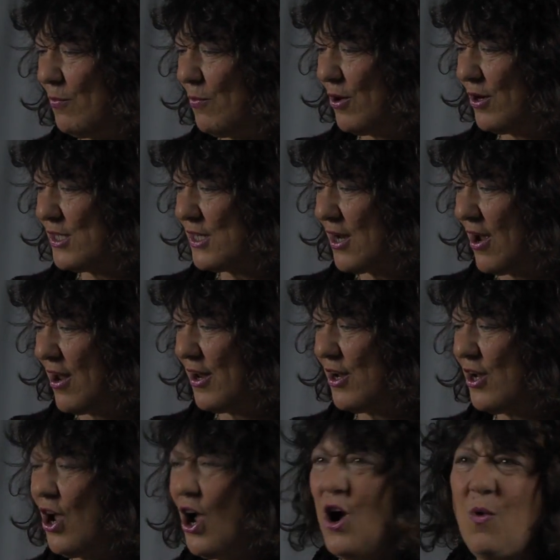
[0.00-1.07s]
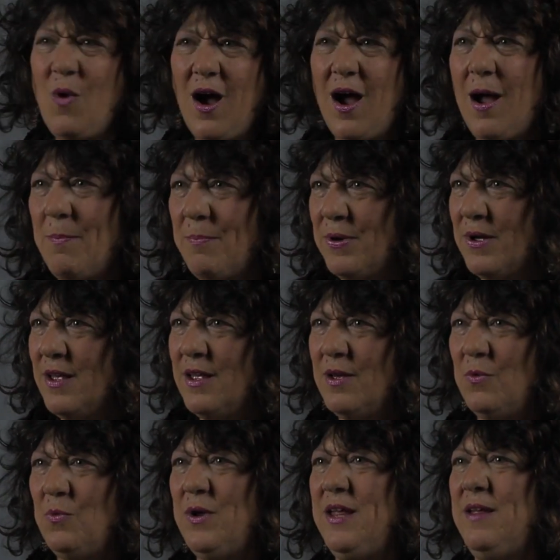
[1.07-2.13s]
worked on a co-op,
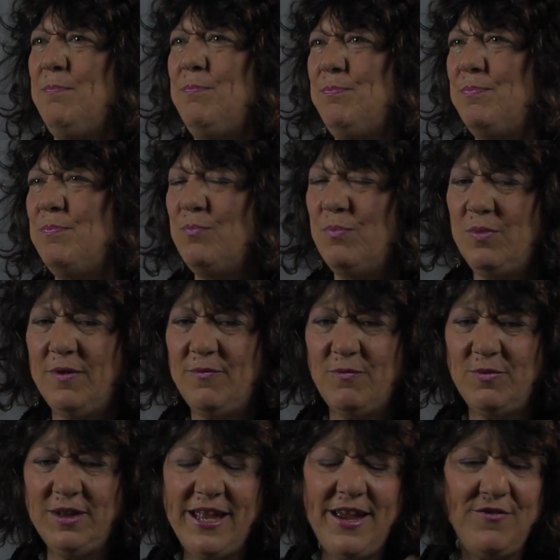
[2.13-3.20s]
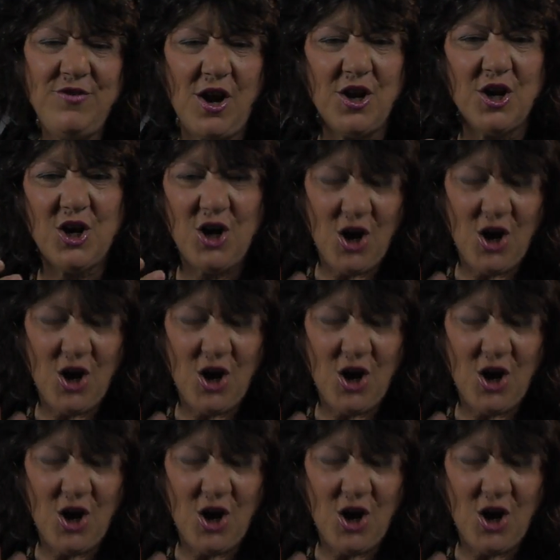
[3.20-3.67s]
we lived on a